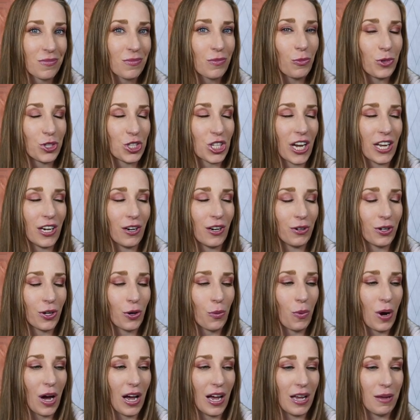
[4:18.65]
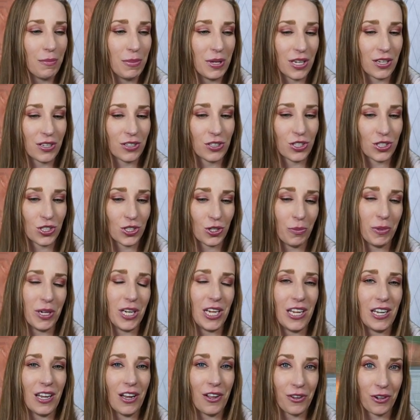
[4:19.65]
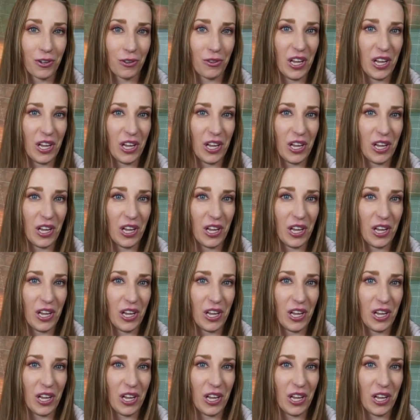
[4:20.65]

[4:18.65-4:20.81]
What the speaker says: which I don't know why, because so many other